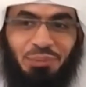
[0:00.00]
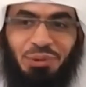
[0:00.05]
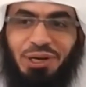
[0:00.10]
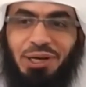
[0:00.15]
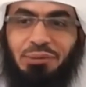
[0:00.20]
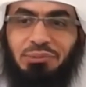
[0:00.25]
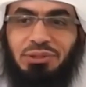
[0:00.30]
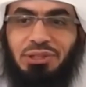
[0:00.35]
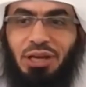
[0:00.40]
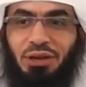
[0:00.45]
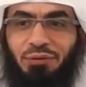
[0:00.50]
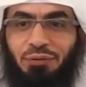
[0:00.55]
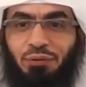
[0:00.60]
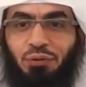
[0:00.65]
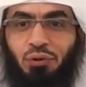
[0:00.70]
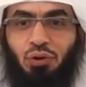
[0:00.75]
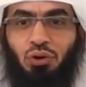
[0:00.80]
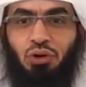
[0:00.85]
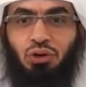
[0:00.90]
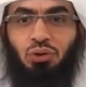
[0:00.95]
It becomes like
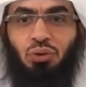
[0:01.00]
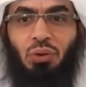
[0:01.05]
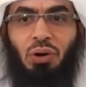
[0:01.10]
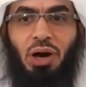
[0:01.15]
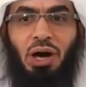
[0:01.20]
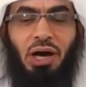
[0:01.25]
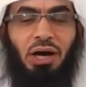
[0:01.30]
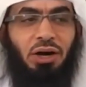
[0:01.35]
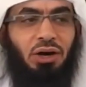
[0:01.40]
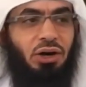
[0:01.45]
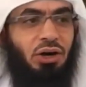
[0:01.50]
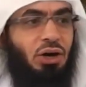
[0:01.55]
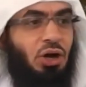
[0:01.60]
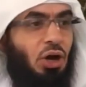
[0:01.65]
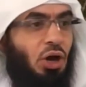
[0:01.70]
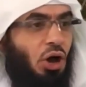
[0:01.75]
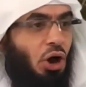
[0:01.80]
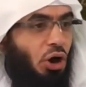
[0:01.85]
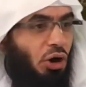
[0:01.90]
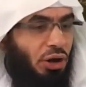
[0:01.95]
food,
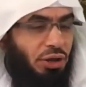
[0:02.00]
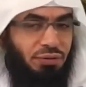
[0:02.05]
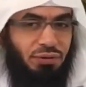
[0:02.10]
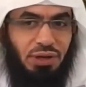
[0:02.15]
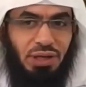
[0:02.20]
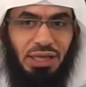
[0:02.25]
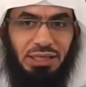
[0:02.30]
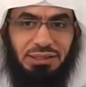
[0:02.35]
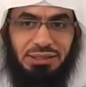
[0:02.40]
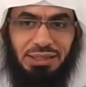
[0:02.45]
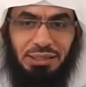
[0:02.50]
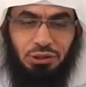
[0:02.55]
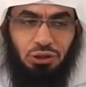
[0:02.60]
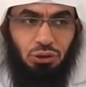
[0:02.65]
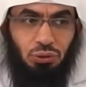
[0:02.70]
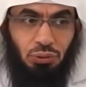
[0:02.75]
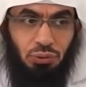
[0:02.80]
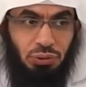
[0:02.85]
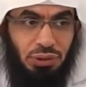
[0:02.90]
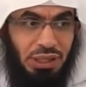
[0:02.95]
water, or even like
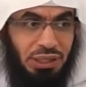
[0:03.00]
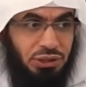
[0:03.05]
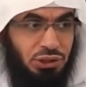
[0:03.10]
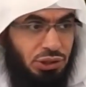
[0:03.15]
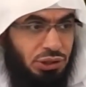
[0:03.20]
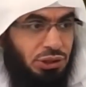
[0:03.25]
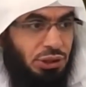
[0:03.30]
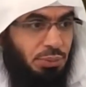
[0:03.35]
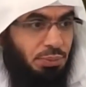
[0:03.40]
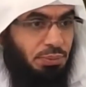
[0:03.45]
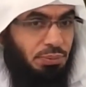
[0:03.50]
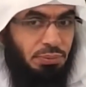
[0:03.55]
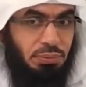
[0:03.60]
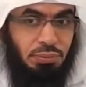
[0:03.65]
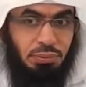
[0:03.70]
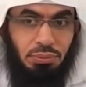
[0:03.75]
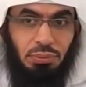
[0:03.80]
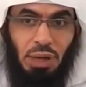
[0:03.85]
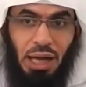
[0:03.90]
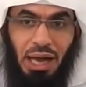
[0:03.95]
sexual relationship.
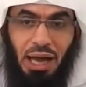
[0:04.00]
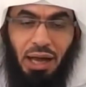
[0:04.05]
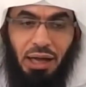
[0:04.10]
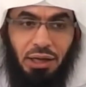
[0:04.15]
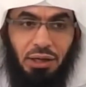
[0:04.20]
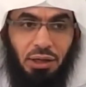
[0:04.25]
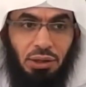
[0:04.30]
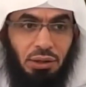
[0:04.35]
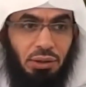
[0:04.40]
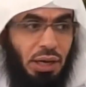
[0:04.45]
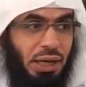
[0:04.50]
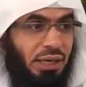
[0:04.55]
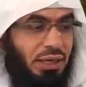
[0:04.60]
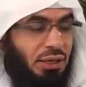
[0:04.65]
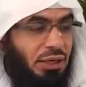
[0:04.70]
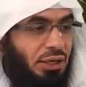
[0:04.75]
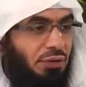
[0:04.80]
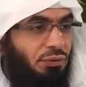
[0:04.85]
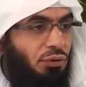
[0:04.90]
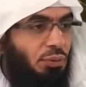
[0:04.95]
I
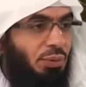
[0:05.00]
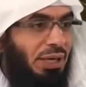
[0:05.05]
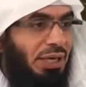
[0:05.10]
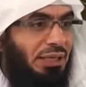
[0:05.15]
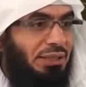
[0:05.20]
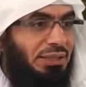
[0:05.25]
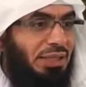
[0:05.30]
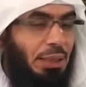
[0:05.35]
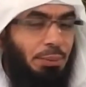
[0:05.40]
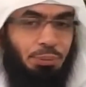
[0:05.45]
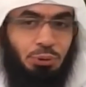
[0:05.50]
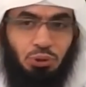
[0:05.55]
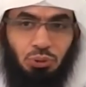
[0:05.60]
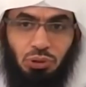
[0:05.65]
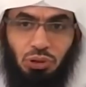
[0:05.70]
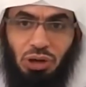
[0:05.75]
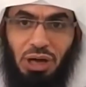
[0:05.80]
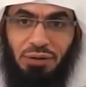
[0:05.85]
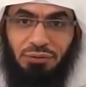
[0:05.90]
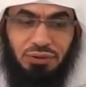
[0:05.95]
can give you many examples.
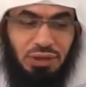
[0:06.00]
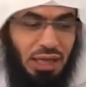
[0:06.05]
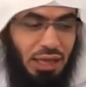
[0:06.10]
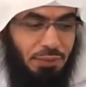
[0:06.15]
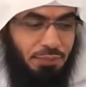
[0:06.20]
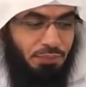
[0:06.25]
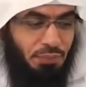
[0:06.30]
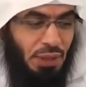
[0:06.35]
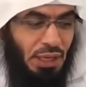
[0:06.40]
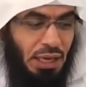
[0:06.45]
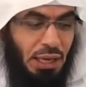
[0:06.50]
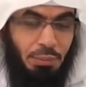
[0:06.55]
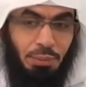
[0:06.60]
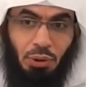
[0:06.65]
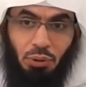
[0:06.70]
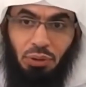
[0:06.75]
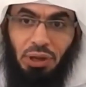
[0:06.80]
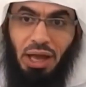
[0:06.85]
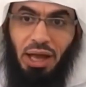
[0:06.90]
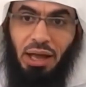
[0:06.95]
We don't have time.
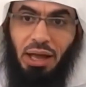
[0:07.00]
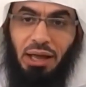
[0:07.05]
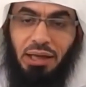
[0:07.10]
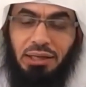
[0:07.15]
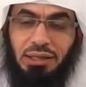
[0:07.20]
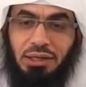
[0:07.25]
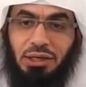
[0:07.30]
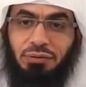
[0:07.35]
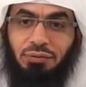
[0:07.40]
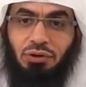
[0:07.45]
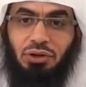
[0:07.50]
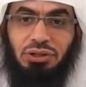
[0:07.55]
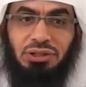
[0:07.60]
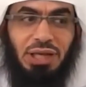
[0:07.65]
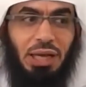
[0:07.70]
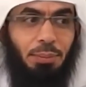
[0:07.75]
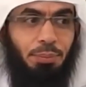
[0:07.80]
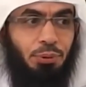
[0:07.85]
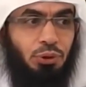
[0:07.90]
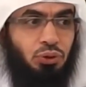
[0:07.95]
But I can give you
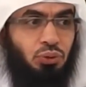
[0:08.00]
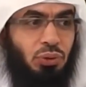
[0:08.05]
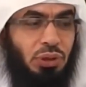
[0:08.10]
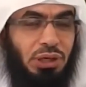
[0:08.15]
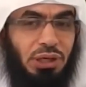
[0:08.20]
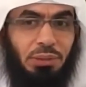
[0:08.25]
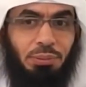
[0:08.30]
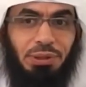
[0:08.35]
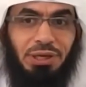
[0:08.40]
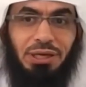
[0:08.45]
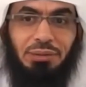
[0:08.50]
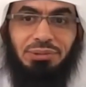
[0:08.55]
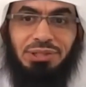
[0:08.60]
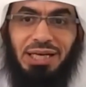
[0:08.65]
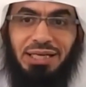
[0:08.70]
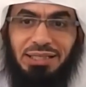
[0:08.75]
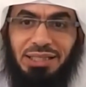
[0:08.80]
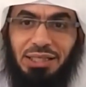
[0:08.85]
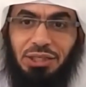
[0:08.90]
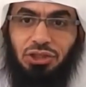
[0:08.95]
examples where it becomes
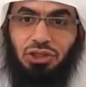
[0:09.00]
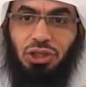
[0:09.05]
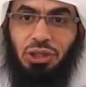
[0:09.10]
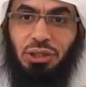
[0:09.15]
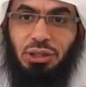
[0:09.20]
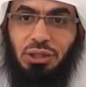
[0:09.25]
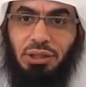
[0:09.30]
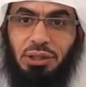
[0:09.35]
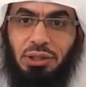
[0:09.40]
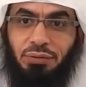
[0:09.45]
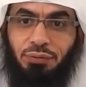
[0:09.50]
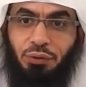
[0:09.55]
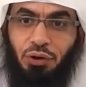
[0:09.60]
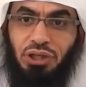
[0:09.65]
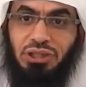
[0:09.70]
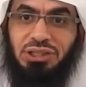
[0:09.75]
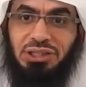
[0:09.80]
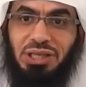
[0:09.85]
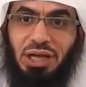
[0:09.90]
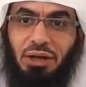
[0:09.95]
an addiction for
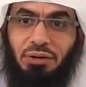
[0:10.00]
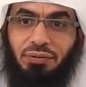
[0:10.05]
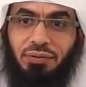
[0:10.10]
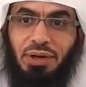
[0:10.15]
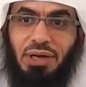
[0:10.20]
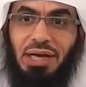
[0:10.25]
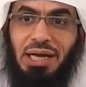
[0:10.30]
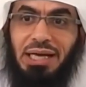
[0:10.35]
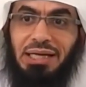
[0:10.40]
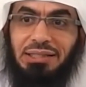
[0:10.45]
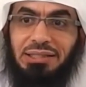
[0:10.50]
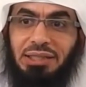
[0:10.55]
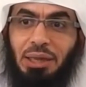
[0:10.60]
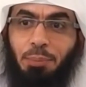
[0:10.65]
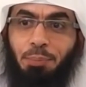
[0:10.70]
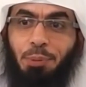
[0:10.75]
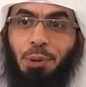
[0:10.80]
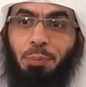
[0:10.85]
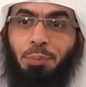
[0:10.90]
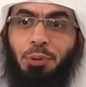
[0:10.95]
itself.
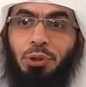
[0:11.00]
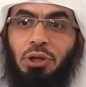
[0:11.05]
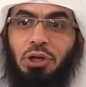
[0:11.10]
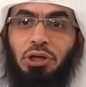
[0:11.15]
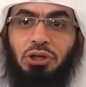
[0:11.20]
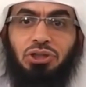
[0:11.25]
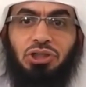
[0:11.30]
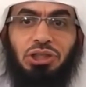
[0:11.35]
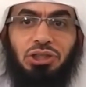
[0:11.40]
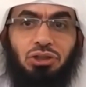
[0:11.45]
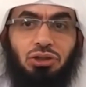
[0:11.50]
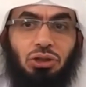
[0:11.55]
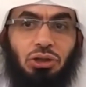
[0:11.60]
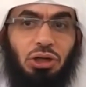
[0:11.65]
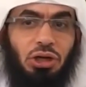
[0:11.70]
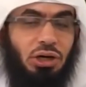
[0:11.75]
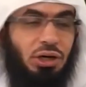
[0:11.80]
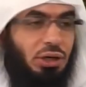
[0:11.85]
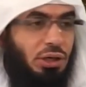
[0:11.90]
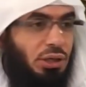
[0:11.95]
Some people learn just to
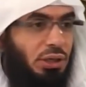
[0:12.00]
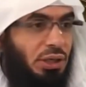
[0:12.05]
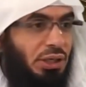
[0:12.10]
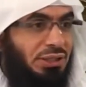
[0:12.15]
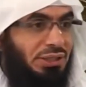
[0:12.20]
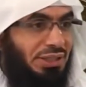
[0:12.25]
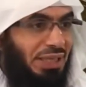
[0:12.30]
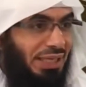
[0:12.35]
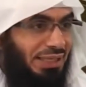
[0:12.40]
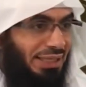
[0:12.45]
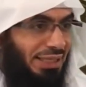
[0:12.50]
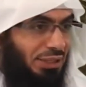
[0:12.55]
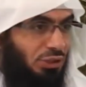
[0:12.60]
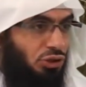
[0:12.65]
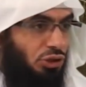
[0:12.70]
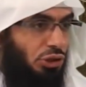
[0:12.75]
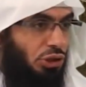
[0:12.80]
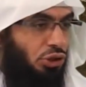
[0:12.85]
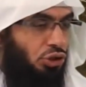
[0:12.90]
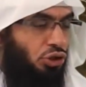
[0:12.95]
learn. It's
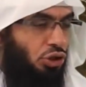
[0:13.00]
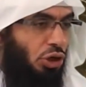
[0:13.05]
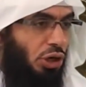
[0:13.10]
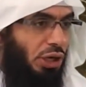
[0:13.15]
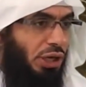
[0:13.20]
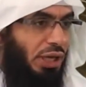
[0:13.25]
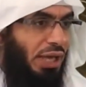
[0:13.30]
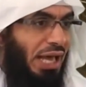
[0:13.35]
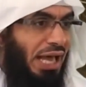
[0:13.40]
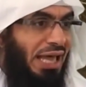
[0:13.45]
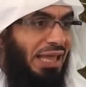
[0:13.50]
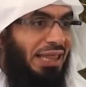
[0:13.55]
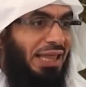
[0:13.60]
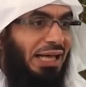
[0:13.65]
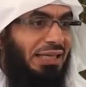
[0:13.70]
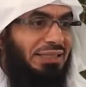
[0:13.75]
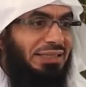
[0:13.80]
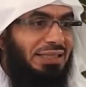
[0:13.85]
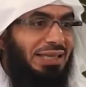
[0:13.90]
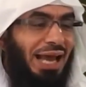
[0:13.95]
addiction and joy.
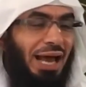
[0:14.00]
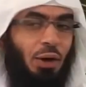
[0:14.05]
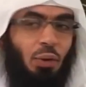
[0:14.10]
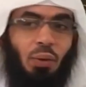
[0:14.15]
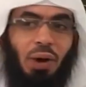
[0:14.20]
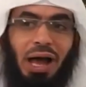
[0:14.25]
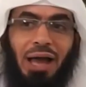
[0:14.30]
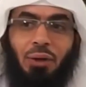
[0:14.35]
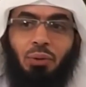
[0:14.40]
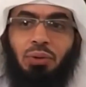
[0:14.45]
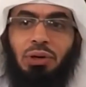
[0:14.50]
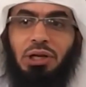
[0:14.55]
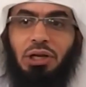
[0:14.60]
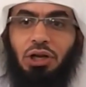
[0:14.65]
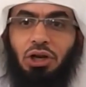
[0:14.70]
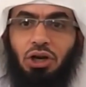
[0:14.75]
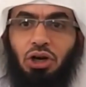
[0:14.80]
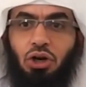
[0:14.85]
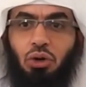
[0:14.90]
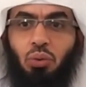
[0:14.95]
That's not why we
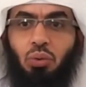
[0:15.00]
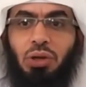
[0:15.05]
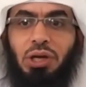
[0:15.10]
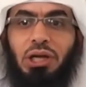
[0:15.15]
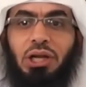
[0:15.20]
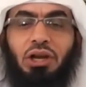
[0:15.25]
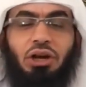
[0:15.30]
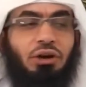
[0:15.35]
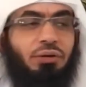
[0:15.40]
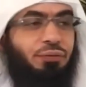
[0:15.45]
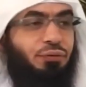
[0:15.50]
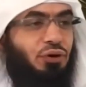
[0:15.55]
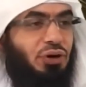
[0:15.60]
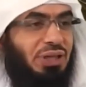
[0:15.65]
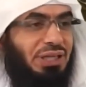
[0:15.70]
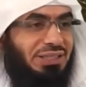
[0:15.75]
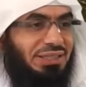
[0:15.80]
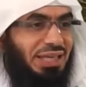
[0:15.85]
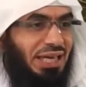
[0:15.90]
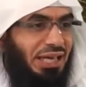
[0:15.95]
learn. We learn for
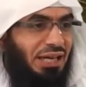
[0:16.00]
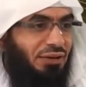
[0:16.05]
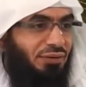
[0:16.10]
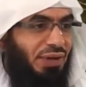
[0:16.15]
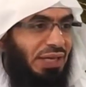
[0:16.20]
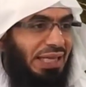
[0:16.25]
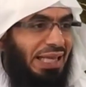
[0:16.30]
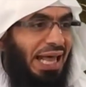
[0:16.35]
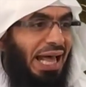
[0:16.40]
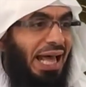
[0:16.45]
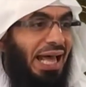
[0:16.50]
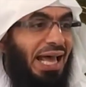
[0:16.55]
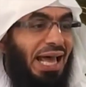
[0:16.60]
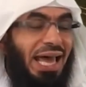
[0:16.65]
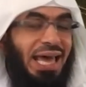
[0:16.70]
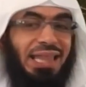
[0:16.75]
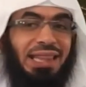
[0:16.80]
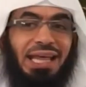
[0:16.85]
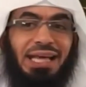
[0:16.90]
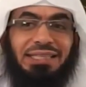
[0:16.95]
the sake of
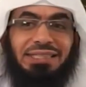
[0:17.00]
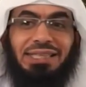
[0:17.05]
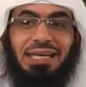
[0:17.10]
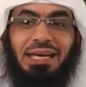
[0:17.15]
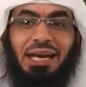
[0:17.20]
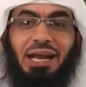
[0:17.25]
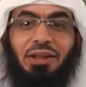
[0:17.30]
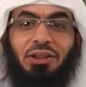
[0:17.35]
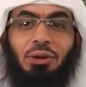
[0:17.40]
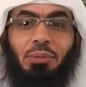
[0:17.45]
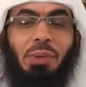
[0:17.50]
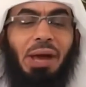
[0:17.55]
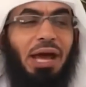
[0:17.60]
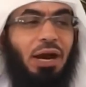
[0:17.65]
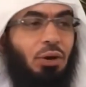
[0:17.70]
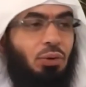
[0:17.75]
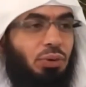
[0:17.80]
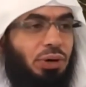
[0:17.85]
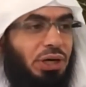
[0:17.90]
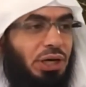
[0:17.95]
Allah, and that's another
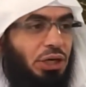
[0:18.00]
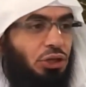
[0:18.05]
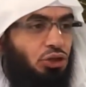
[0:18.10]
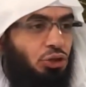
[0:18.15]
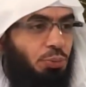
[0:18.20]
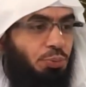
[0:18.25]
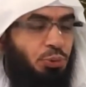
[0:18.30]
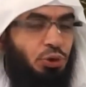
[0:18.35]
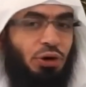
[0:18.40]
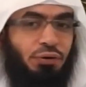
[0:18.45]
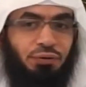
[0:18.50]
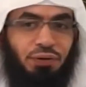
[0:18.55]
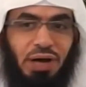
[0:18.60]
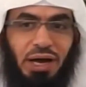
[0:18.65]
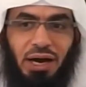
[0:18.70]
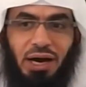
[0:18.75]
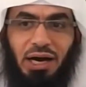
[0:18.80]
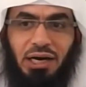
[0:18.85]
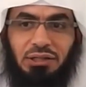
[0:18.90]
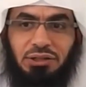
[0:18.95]
matter we need to
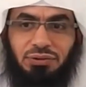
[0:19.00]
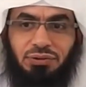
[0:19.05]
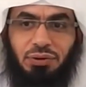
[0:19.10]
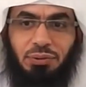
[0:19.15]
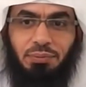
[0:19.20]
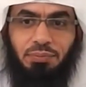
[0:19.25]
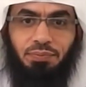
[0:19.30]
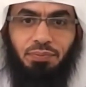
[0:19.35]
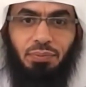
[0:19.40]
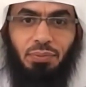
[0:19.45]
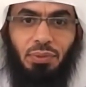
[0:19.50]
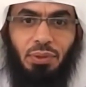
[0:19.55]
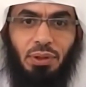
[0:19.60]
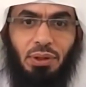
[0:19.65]
purify our hearts from.